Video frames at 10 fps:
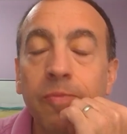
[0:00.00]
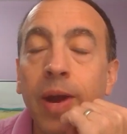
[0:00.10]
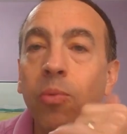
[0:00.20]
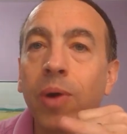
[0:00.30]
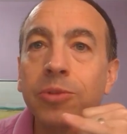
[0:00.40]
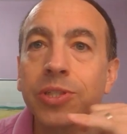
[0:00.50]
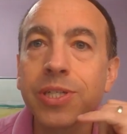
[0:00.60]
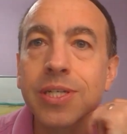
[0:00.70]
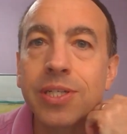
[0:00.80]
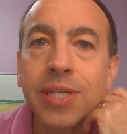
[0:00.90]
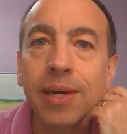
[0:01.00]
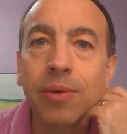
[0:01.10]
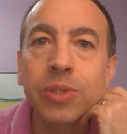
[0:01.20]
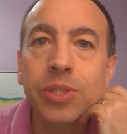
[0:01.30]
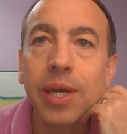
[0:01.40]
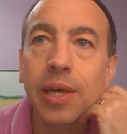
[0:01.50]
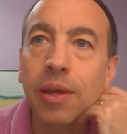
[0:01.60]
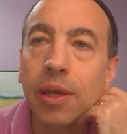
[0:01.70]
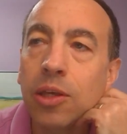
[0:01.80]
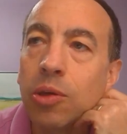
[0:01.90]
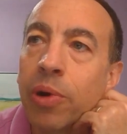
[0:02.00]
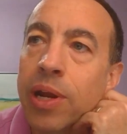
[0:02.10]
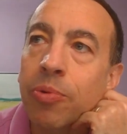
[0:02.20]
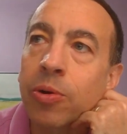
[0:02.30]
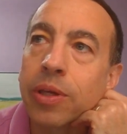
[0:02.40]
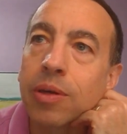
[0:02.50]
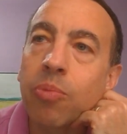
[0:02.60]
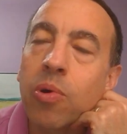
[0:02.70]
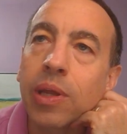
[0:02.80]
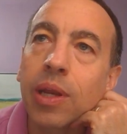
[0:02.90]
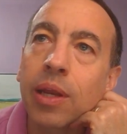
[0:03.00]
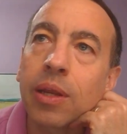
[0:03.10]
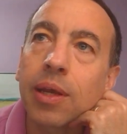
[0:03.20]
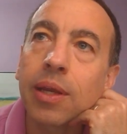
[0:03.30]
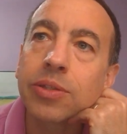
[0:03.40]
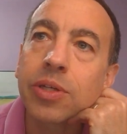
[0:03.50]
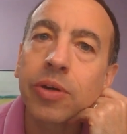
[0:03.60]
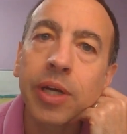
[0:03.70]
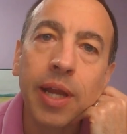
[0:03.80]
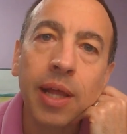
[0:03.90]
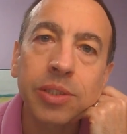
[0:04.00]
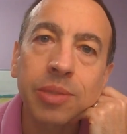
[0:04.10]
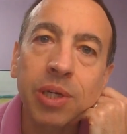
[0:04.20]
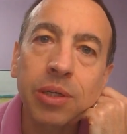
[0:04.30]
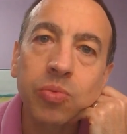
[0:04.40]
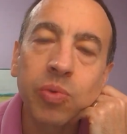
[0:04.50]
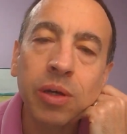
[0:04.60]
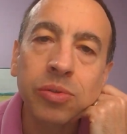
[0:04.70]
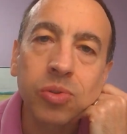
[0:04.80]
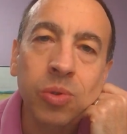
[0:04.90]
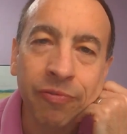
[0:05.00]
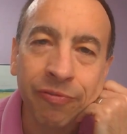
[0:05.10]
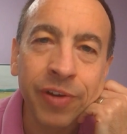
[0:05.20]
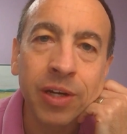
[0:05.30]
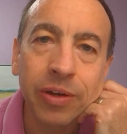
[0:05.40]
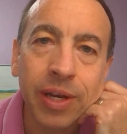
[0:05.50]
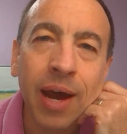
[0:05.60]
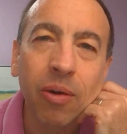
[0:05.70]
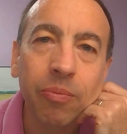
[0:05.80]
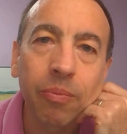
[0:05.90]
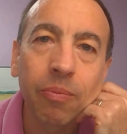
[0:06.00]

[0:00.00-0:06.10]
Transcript: Right. Well, I was just going to say you bring up a really good point, and it's a great analogy because we all sort of figured it out.